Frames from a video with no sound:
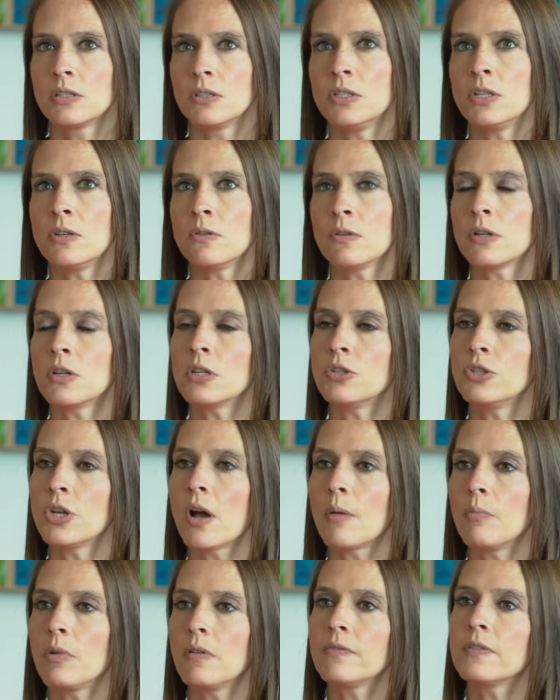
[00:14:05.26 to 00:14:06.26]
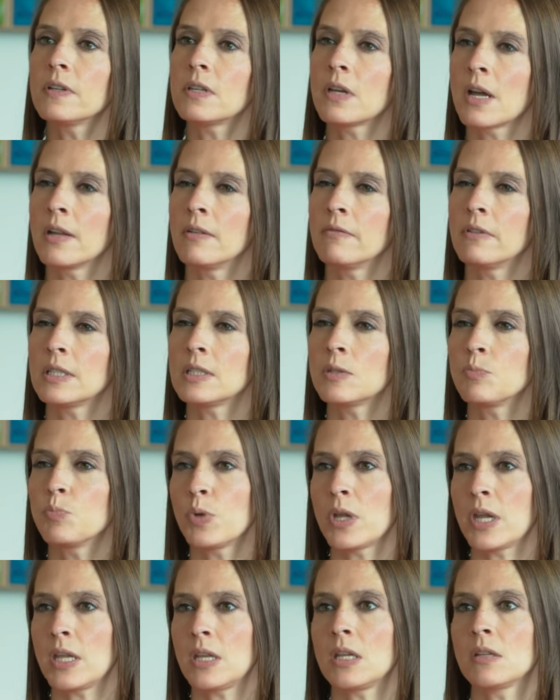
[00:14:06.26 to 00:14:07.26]
do a good job of kind of
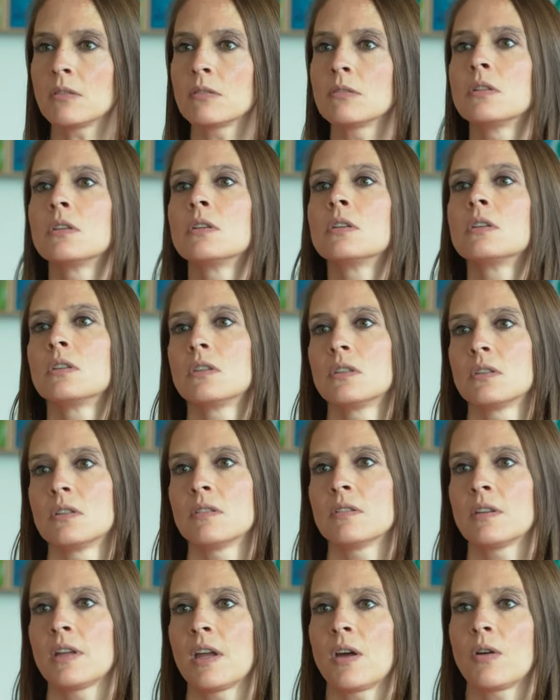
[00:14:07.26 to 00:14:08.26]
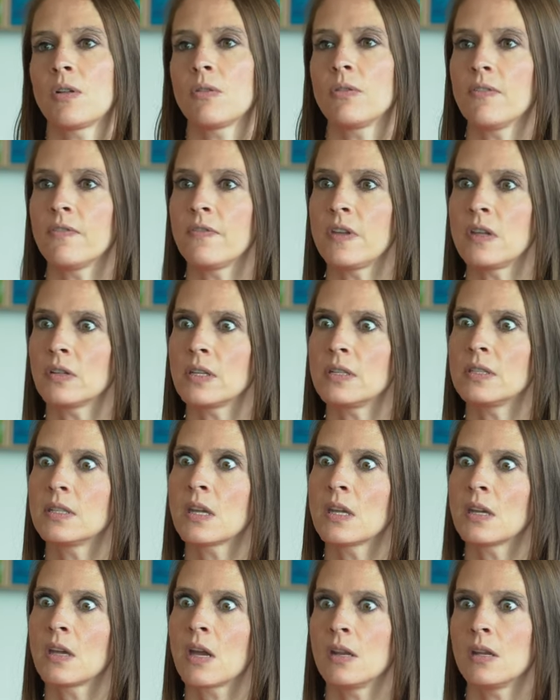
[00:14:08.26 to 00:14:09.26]
explaining mm-hmm. how the feelings
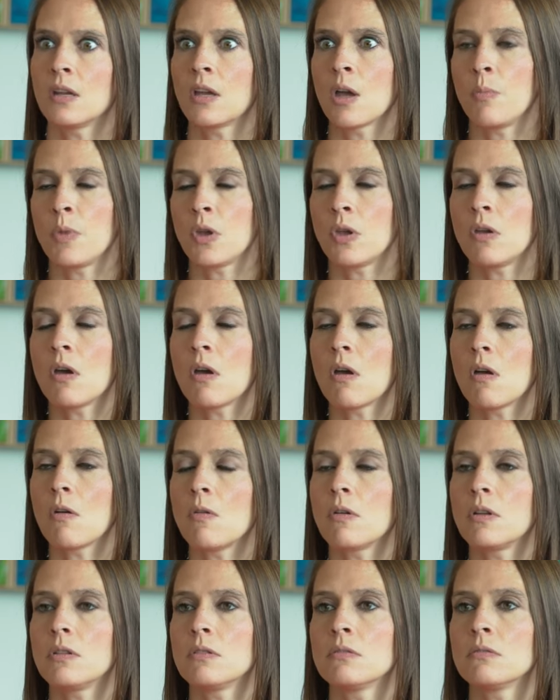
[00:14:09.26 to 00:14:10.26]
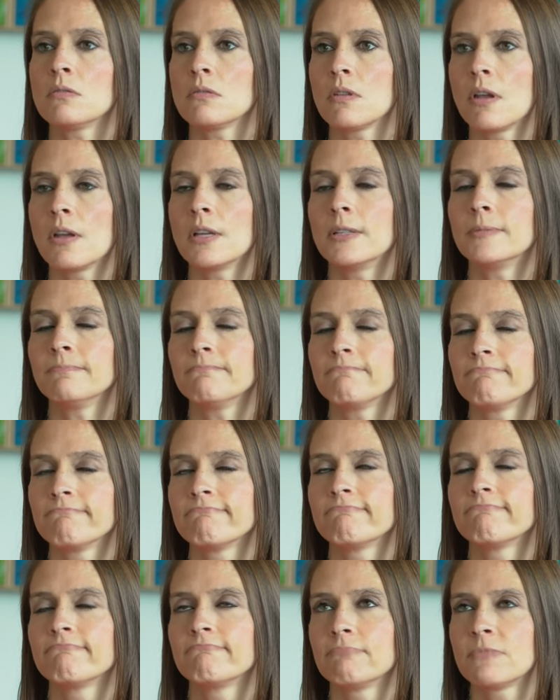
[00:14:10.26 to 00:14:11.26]
can kind of come and go, and mm-hmm. um,
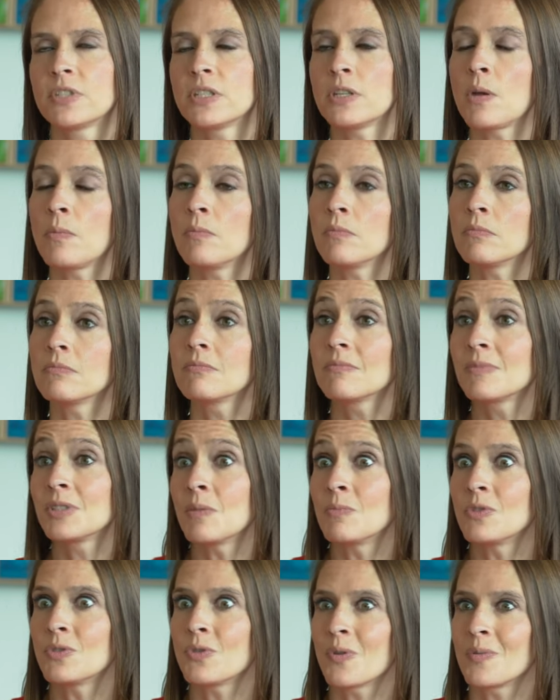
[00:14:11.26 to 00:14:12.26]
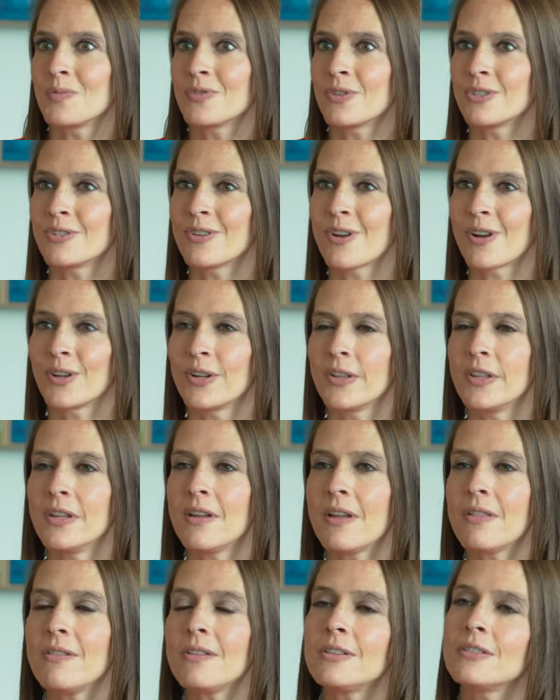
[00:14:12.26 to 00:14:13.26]
some some storms are stronger than
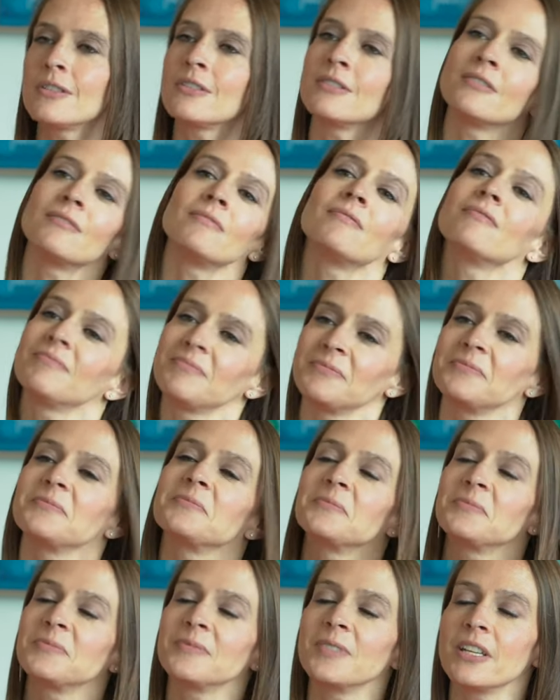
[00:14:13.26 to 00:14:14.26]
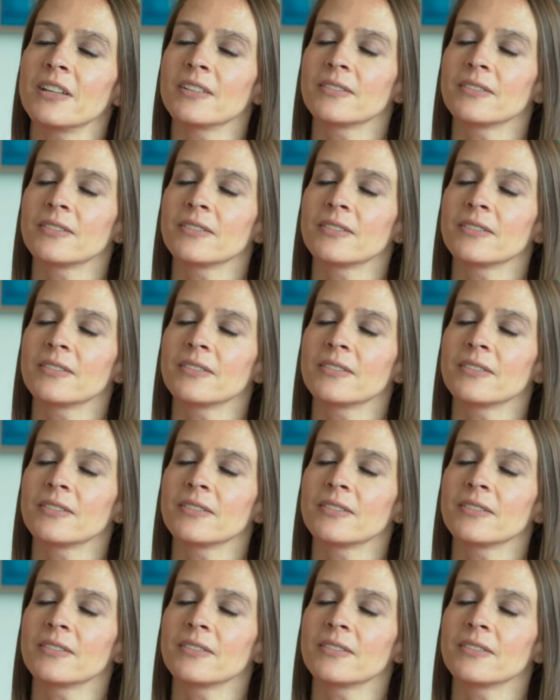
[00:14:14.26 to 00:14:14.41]
others. Mm-hmm.